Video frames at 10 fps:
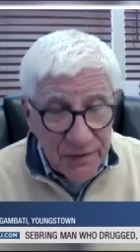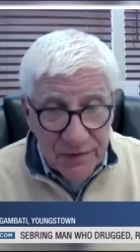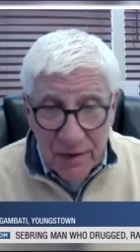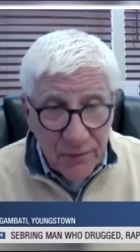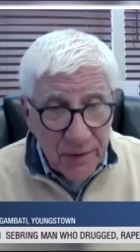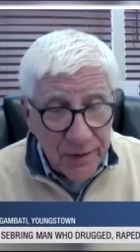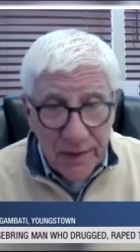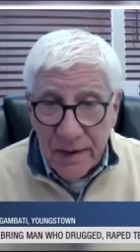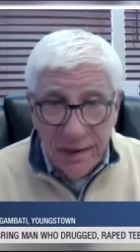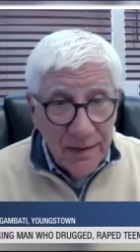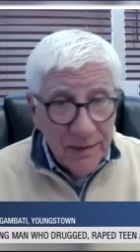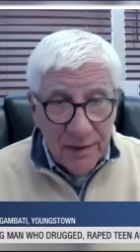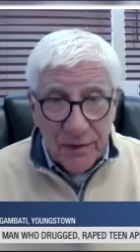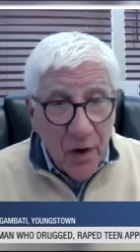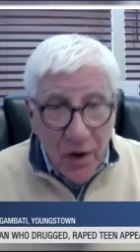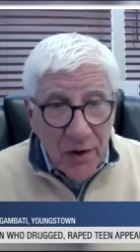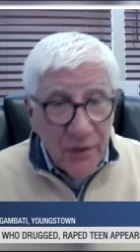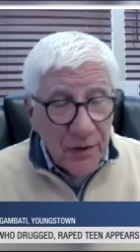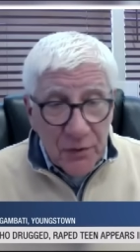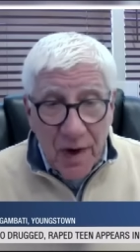just covering their
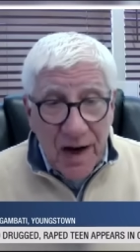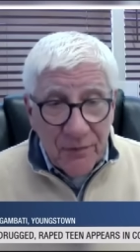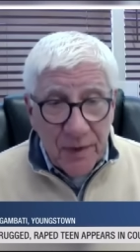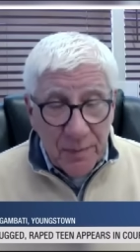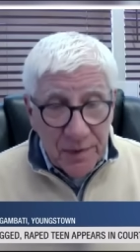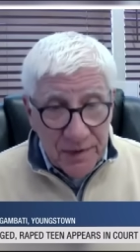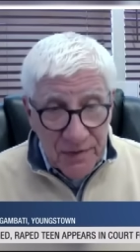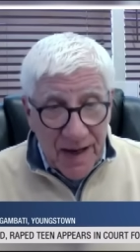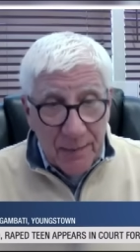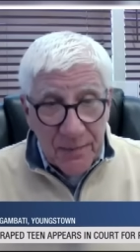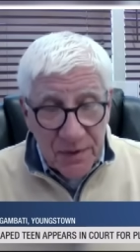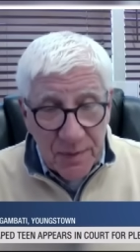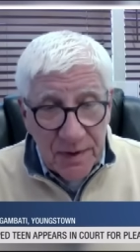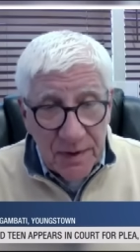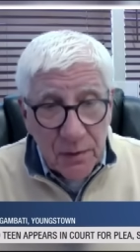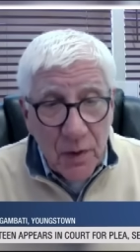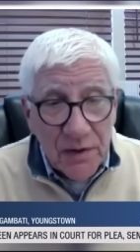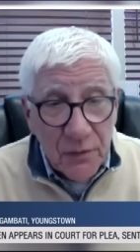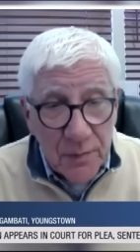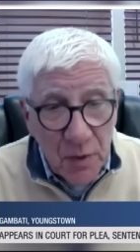yard, their driveway, because it happens to be
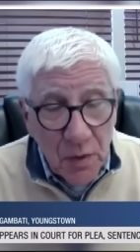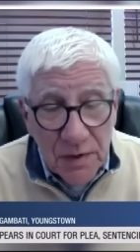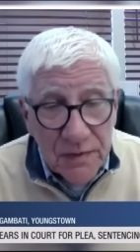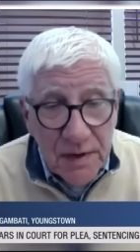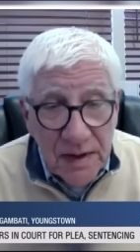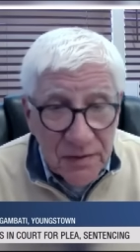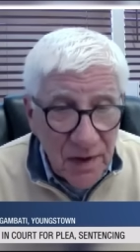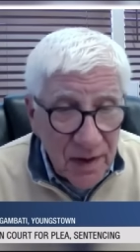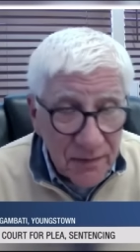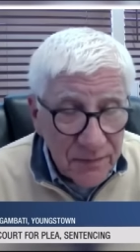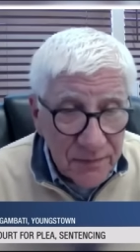across from yours, that's not a